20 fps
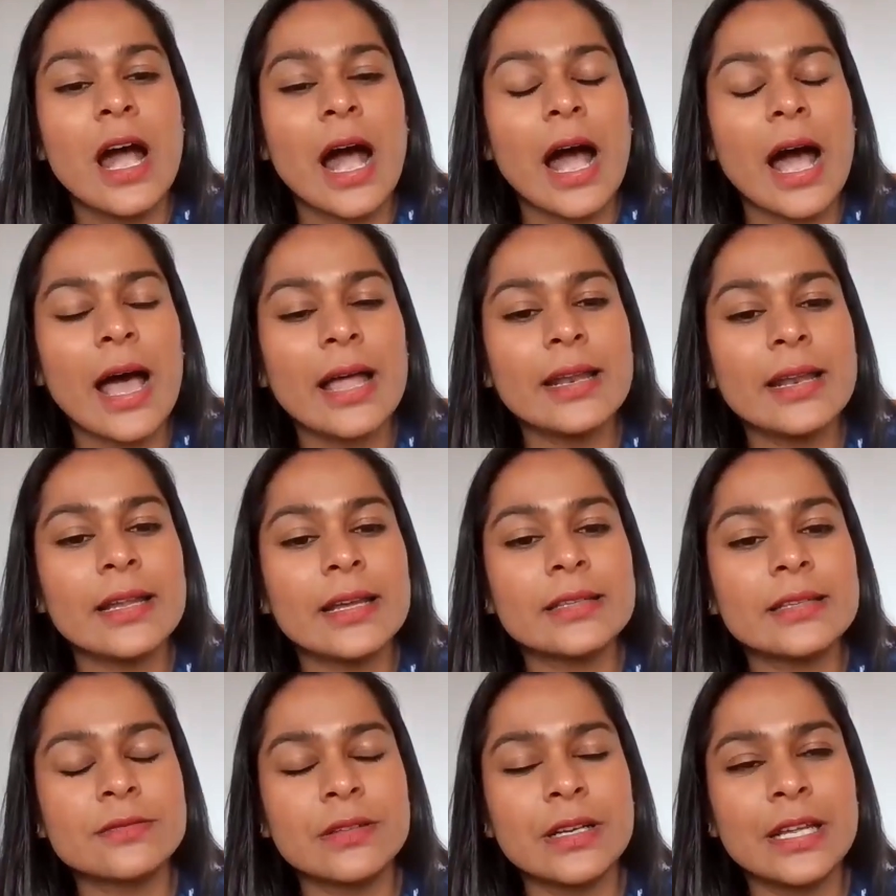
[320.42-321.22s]
And
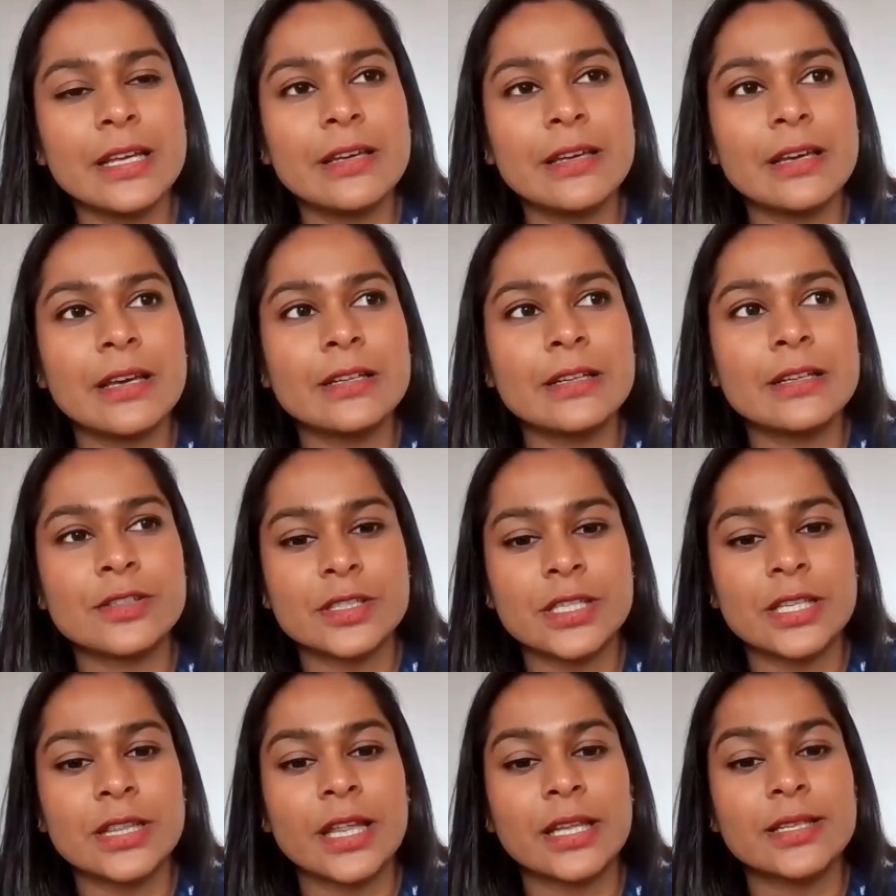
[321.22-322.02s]
it's really
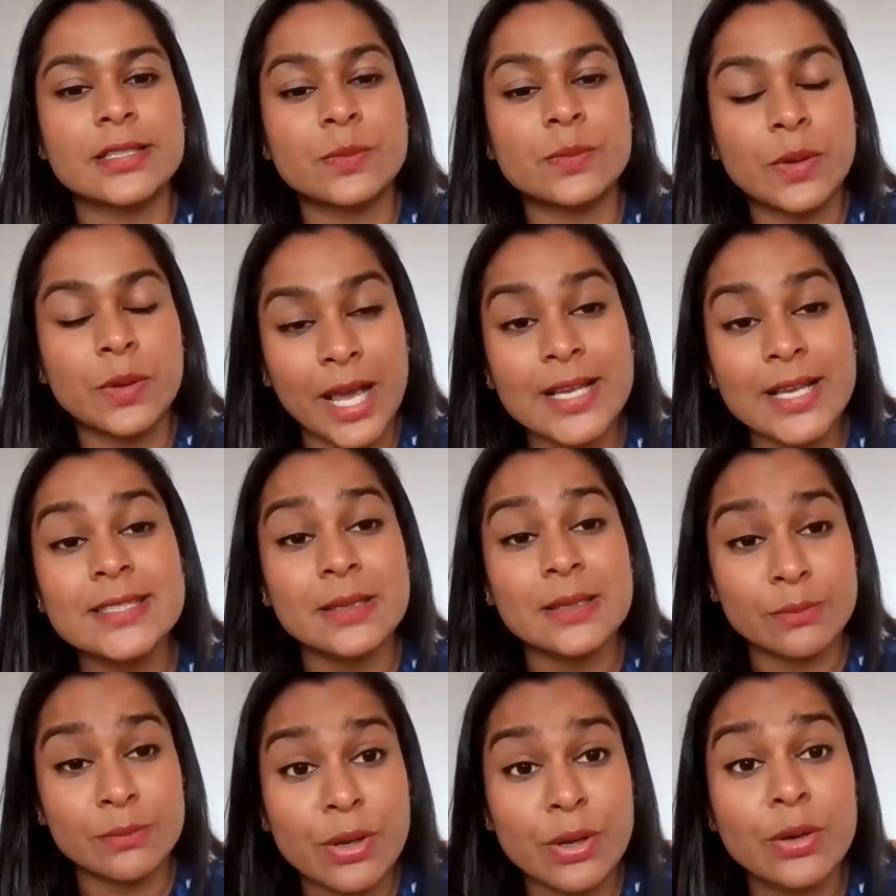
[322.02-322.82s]
interesting that the
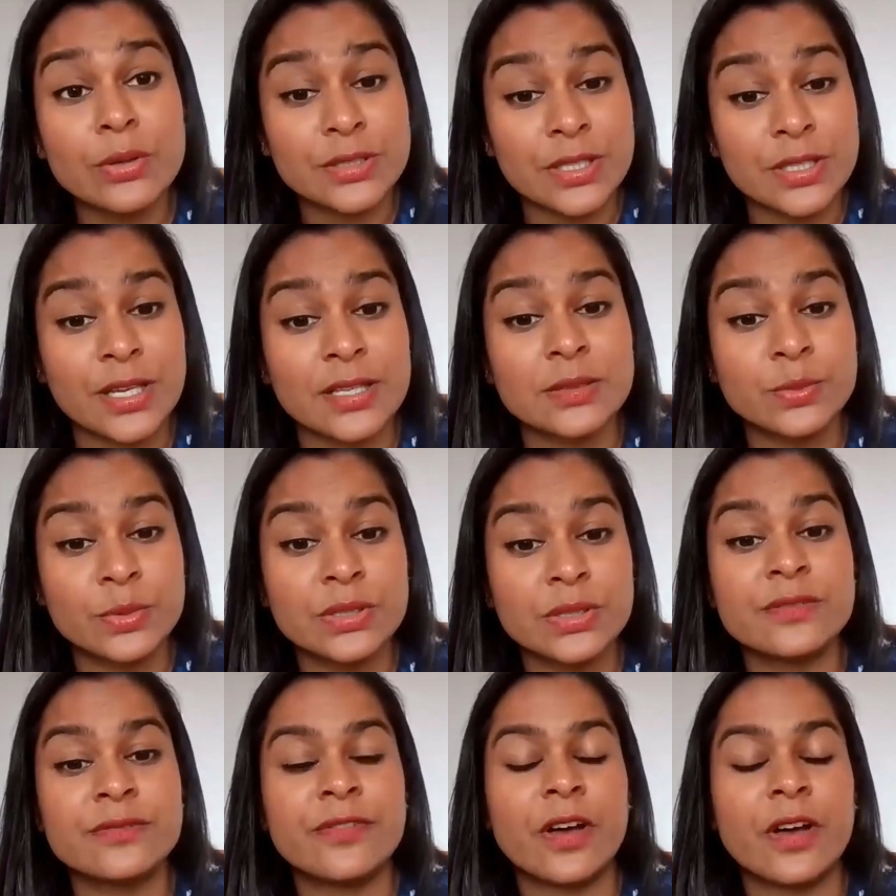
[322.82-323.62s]
splicing process
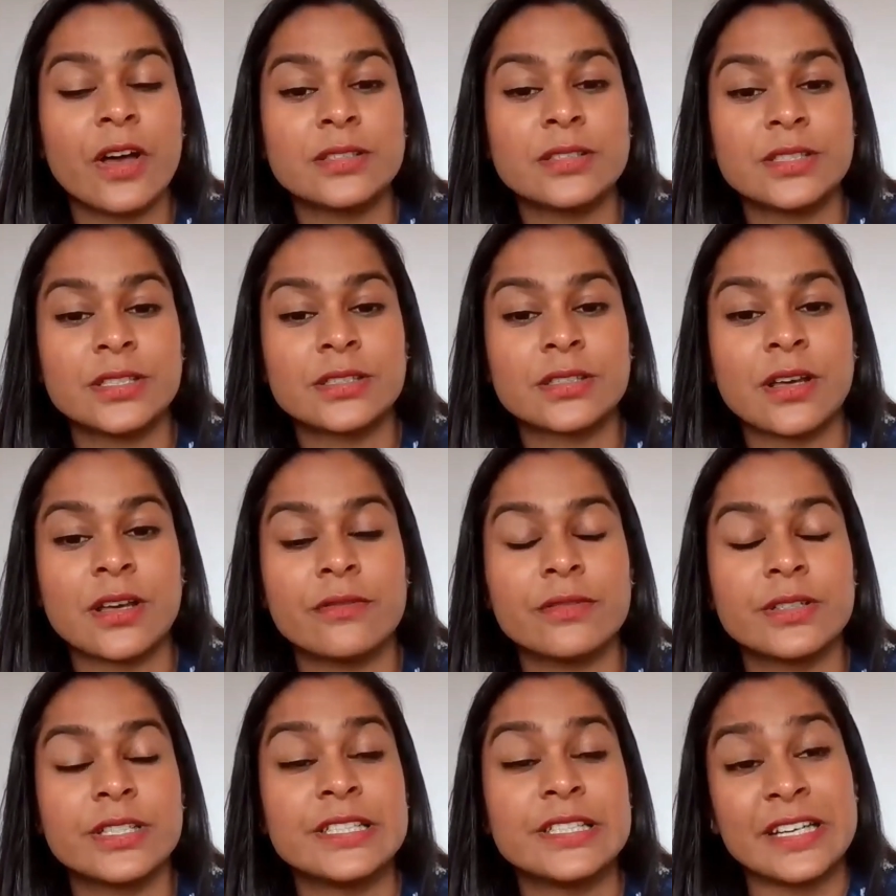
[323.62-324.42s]
was first
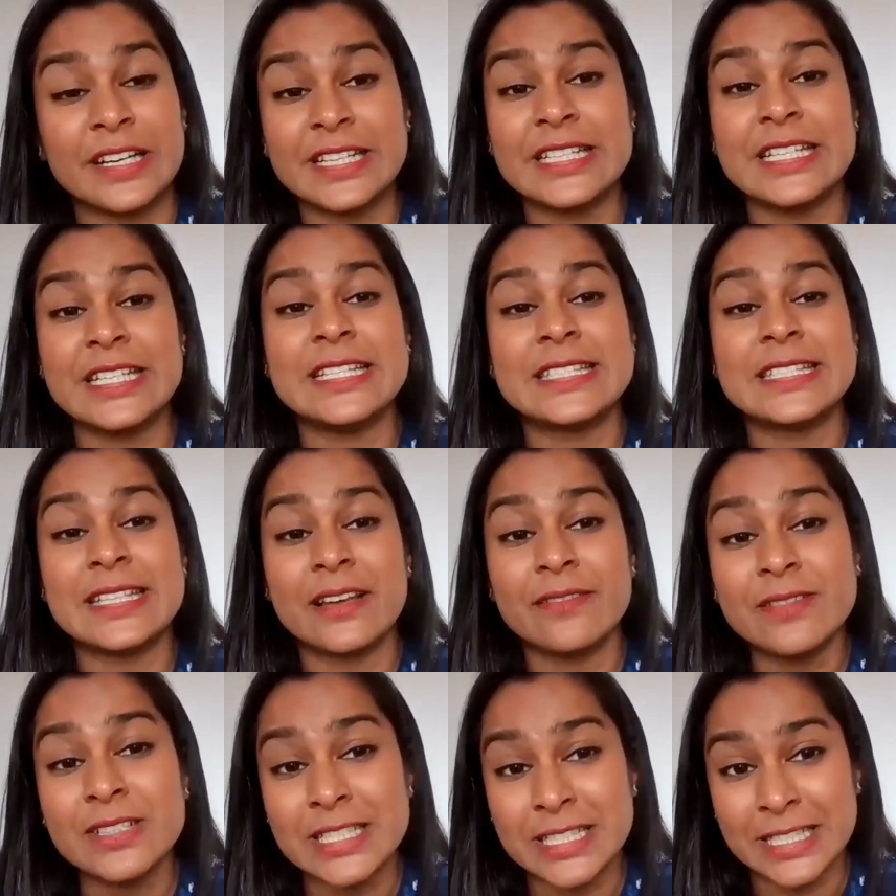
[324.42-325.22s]
discovered in
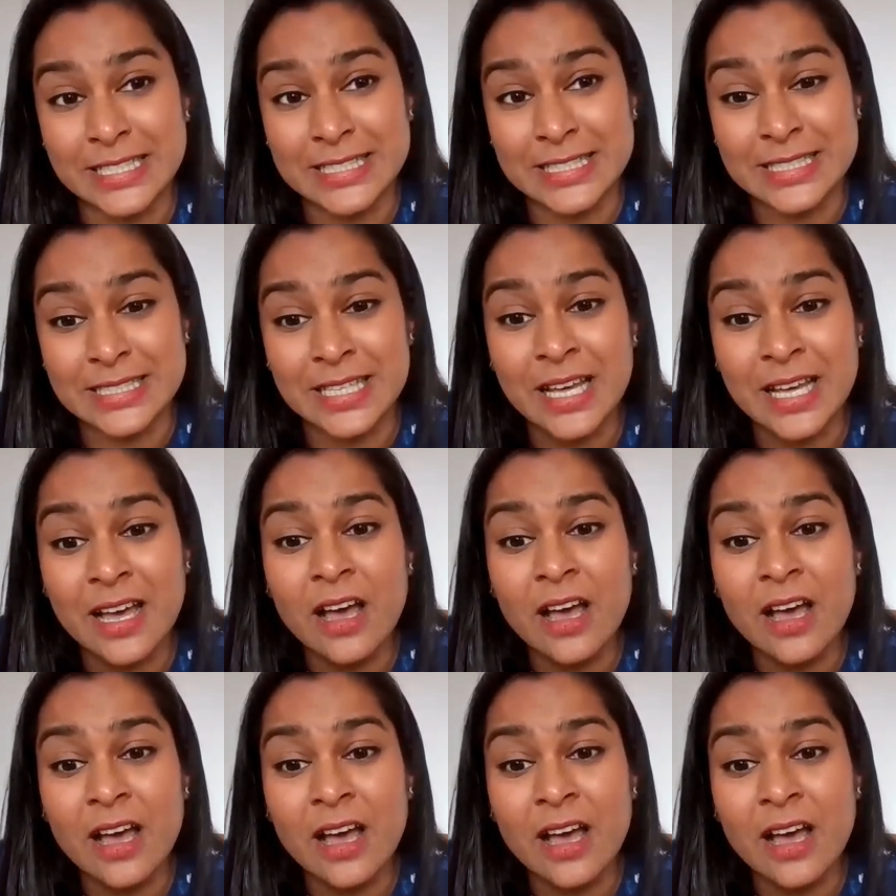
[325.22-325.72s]
1970s.